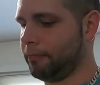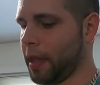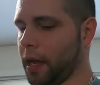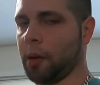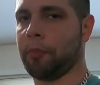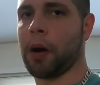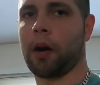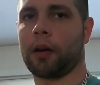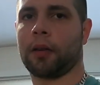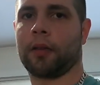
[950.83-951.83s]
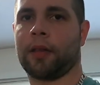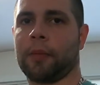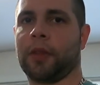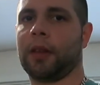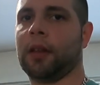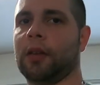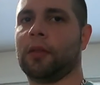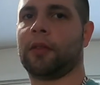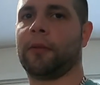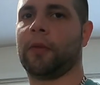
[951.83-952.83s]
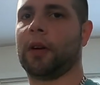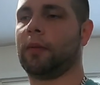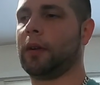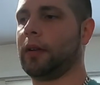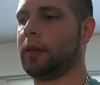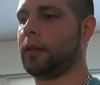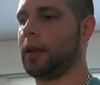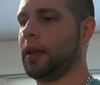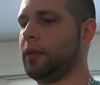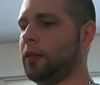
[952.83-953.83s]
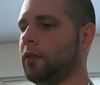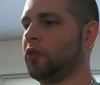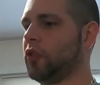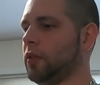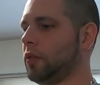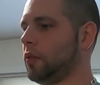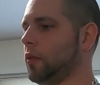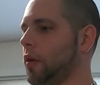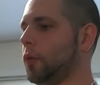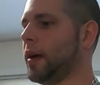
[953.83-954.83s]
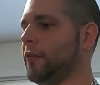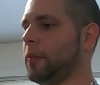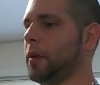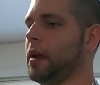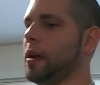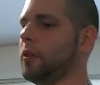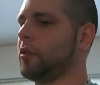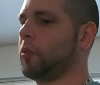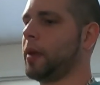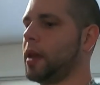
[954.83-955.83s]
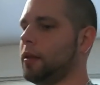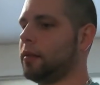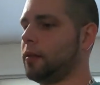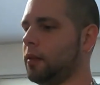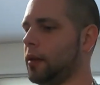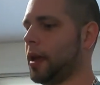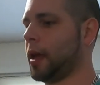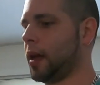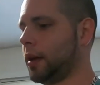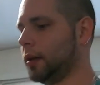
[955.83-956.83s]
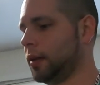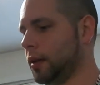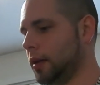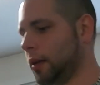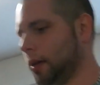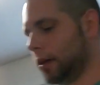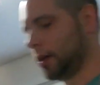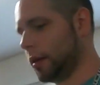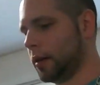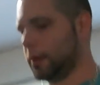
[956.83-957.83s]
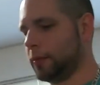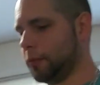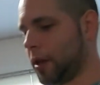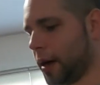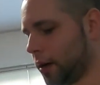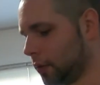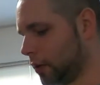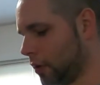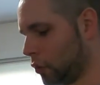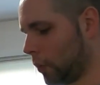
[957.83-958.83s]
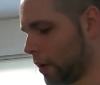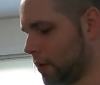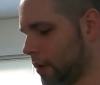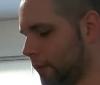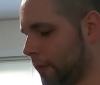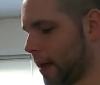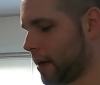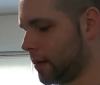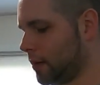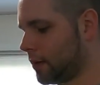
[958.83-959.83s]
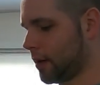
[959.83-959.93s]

like a park or something, you know, somewhere where it's just away from an airspace, and kind of learn where you can fly these